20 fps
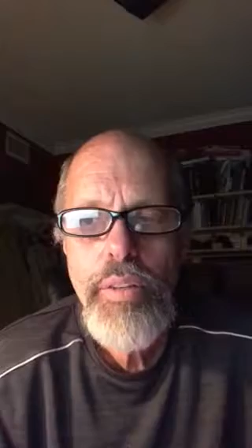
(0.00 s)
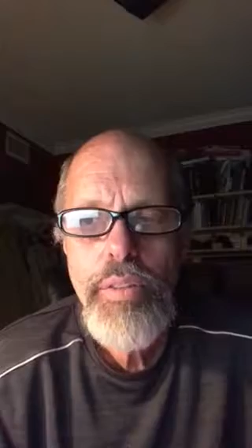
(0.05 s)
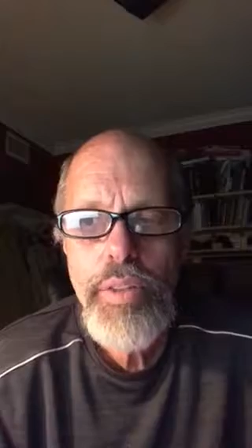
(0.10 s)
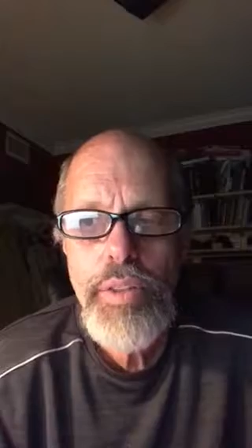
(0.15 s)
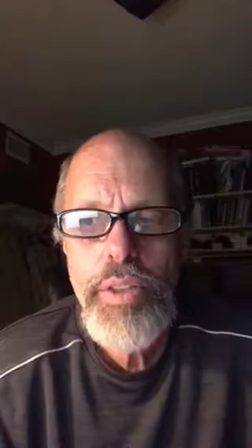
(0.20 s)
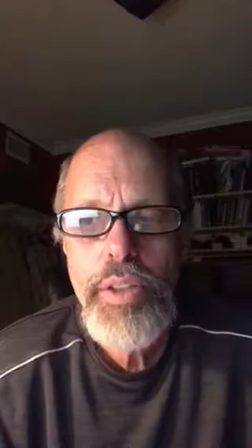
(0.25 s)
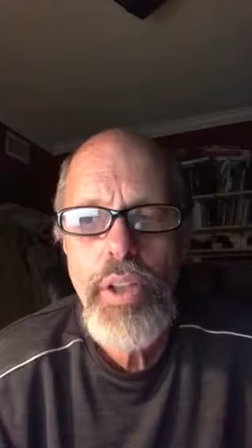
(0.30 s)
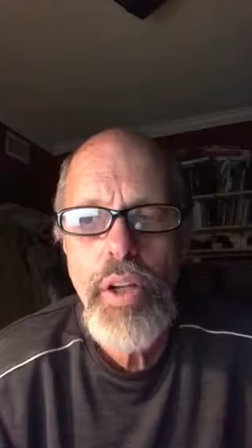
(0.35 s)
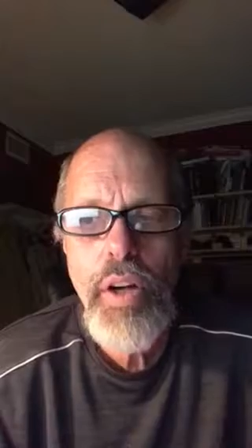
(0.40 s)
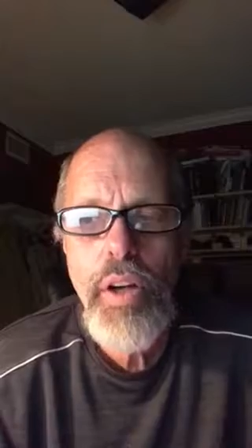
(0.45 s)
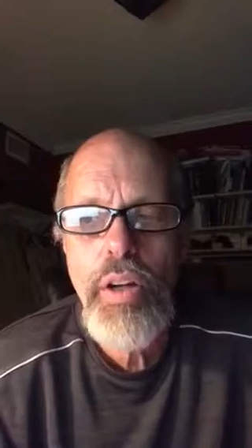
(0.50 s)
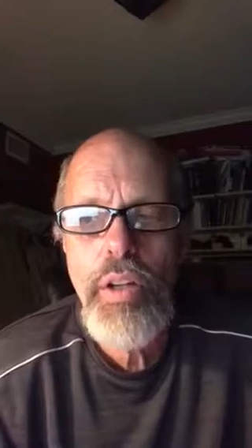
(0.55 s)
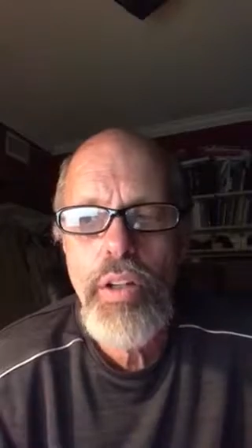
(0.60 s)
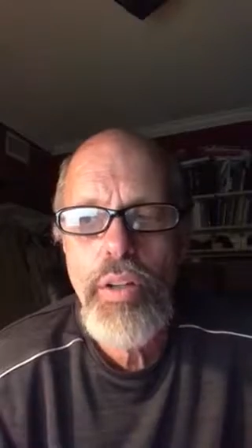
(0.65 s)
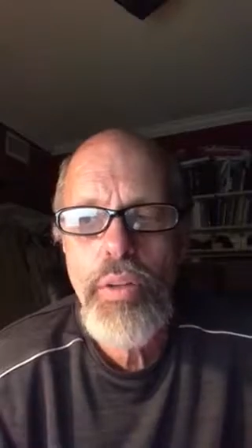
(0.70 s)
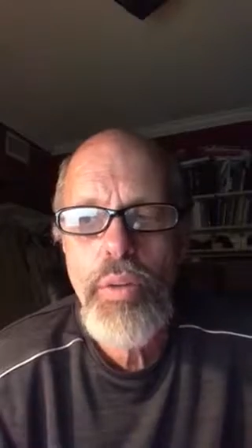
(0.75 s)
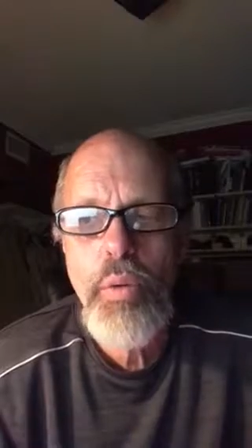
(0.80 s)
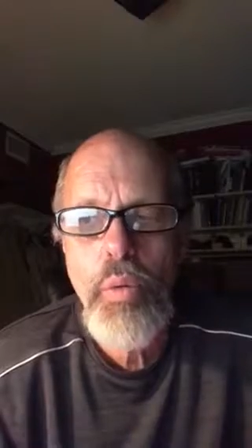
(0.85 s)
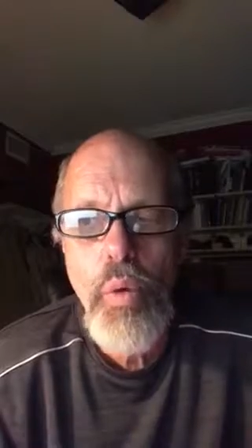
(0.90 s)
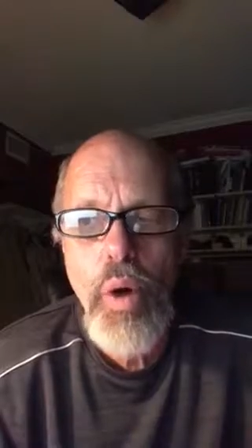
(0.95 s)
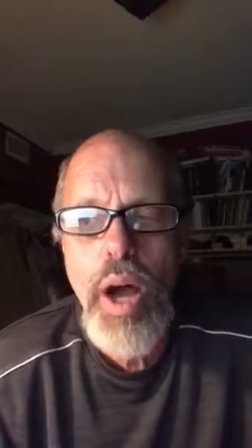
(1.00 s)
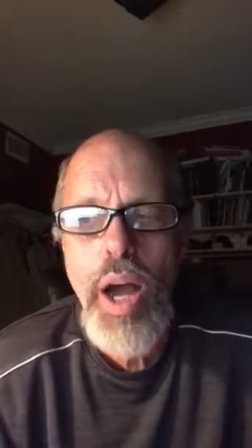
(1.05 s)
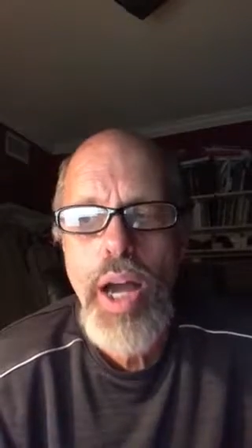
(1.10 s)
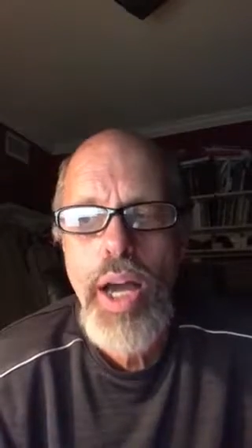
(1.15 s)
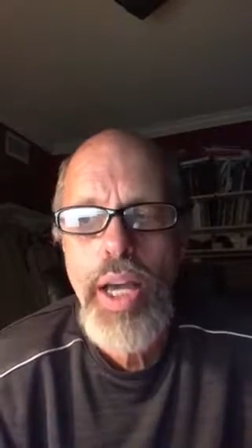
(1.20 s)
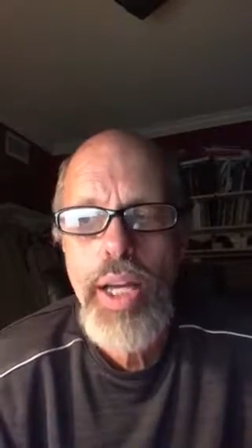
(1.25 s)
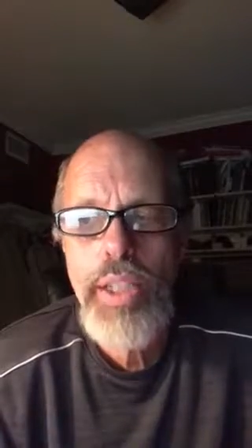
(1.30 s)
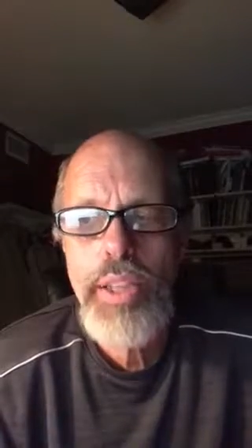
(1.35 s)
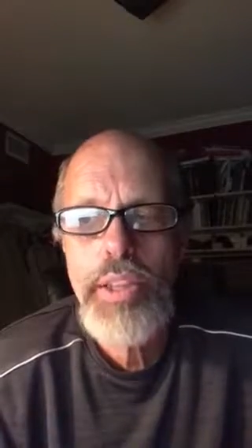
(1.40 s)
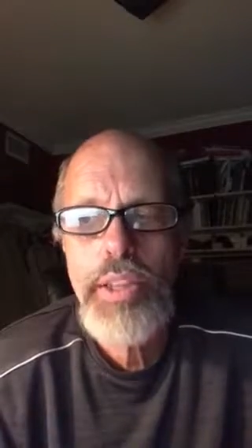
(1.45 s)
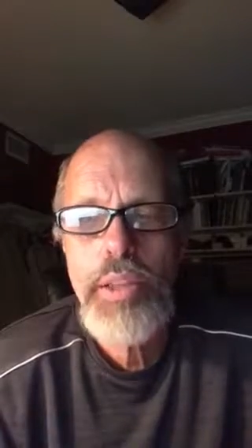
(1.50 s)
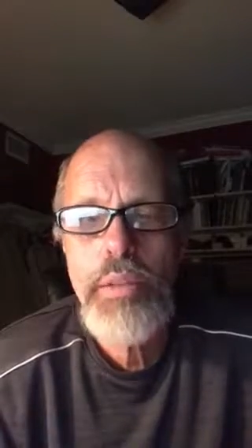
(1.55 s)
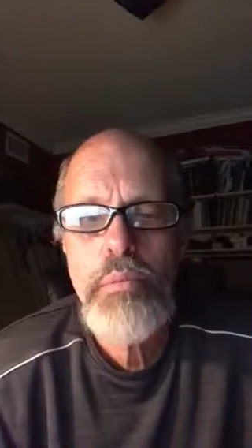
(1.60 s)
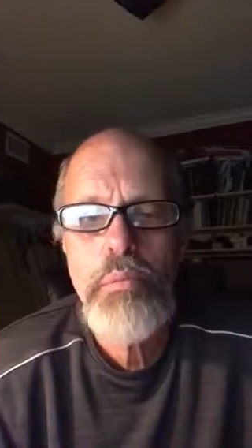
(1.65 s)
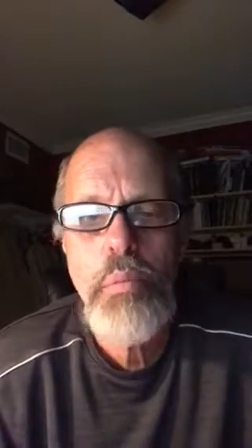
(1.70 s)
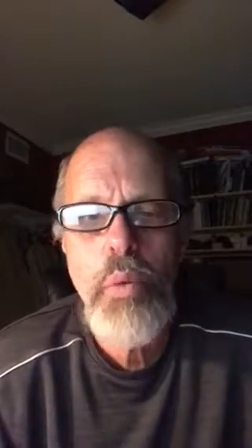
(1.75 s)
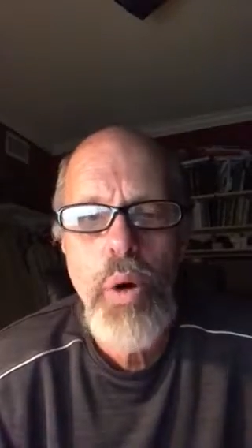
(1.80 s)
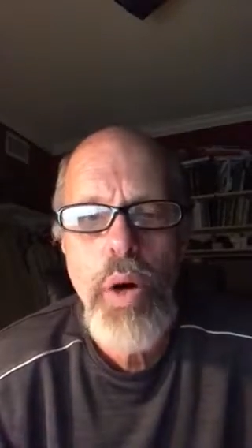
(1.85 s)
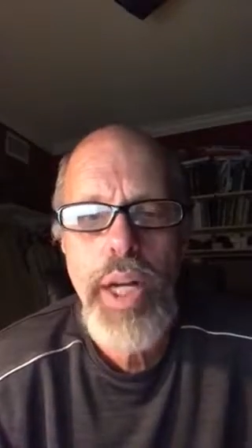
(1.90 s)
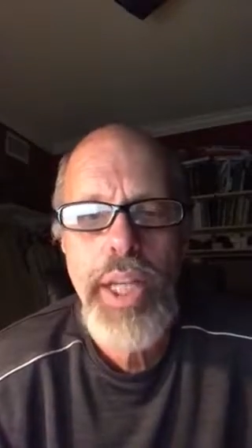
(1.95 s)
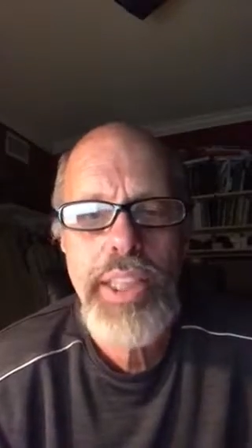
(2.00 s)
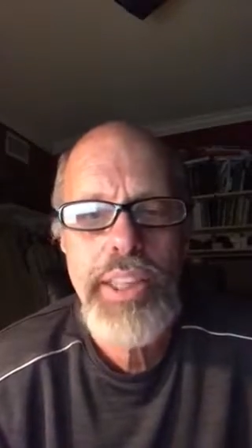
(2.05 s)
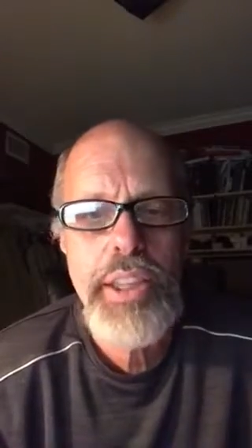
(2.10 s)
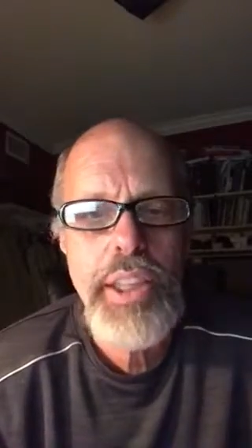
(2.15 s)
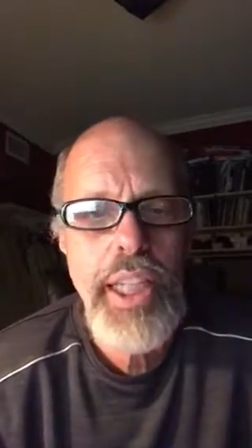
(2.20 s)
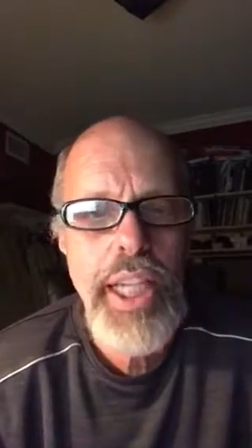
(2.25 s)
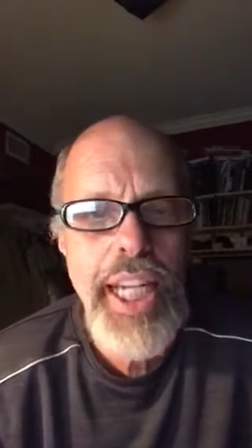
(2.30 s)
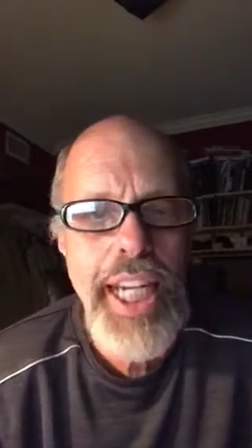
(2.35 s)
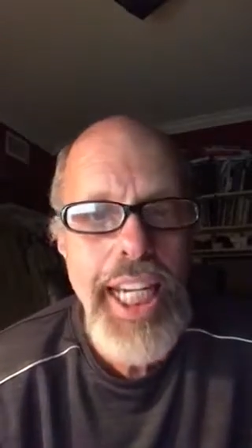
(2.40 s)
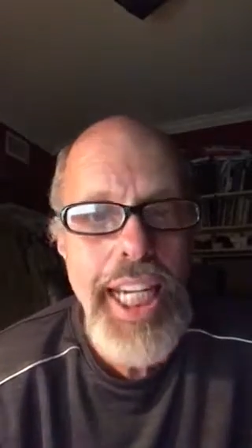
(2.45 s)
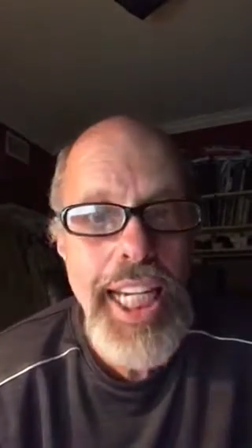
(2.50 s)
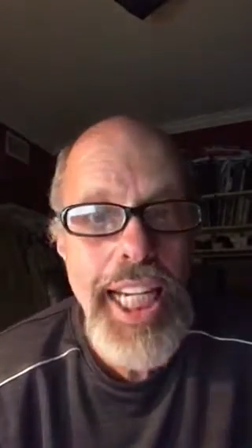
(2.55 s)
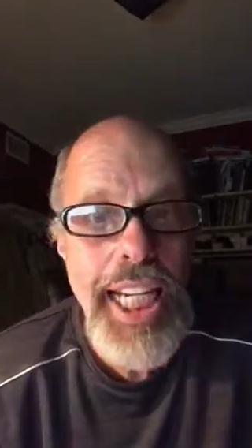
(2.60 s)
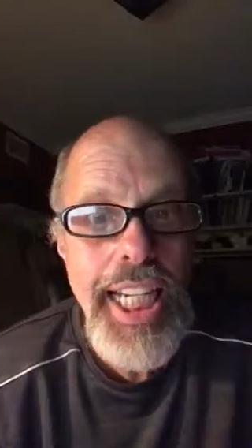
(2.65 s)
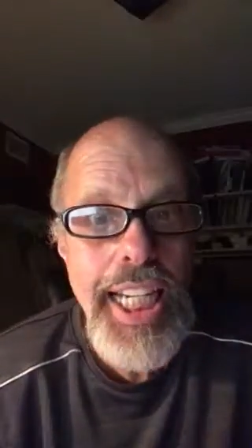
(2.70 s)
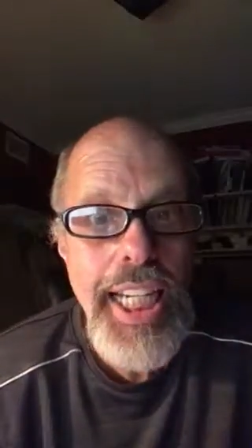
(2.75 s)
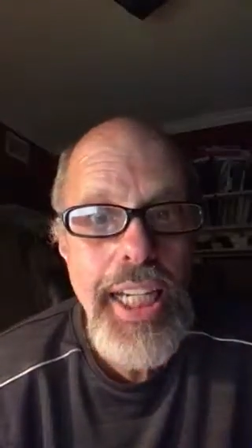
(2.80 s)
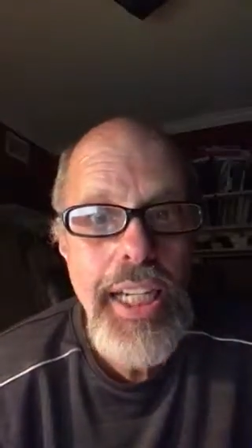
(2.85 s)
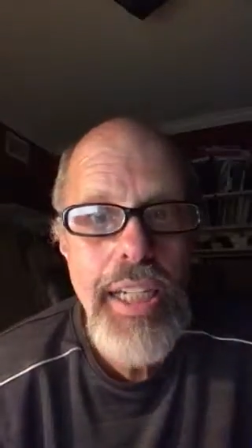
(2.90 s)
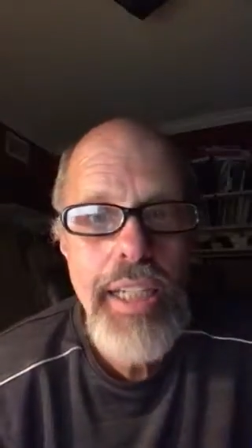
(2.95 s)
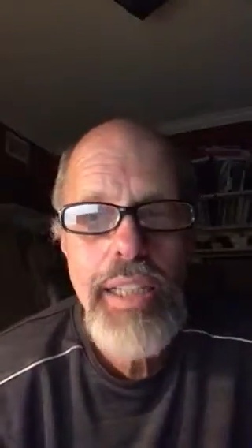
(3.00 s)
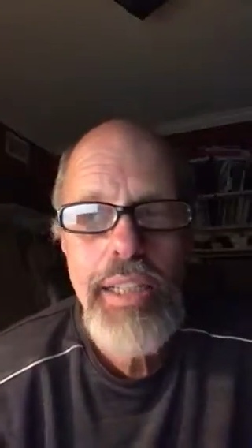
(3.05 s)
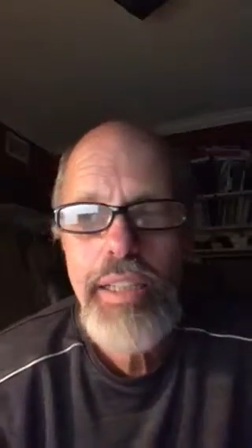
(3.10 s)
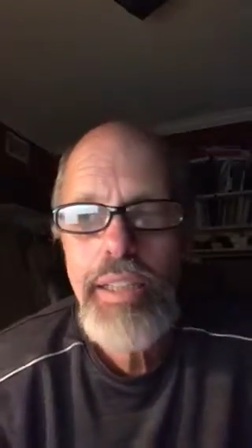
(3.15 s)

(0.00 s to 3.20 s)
The tongue of the wise brings healing."